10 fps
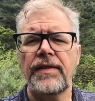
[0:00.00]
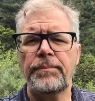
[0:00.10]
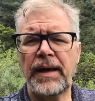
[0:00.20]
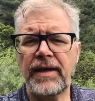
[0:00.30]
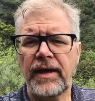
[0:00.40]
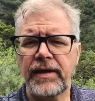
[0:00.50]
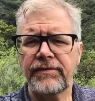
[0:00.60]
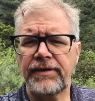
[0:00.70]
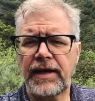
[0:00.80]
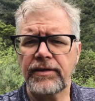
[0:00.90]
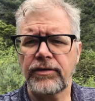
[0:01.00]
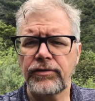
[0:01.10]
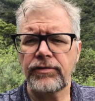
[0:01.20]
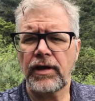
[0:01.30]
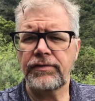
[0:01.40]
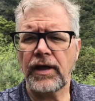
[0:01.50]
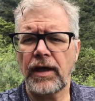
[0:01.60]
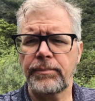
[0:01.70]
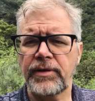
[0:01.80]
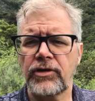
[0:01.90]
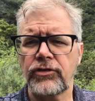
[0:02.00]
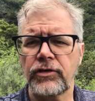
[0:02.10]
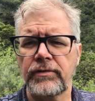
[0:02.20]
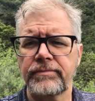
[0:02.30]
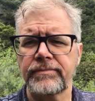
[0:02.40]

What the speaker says: the biotic factors of competition.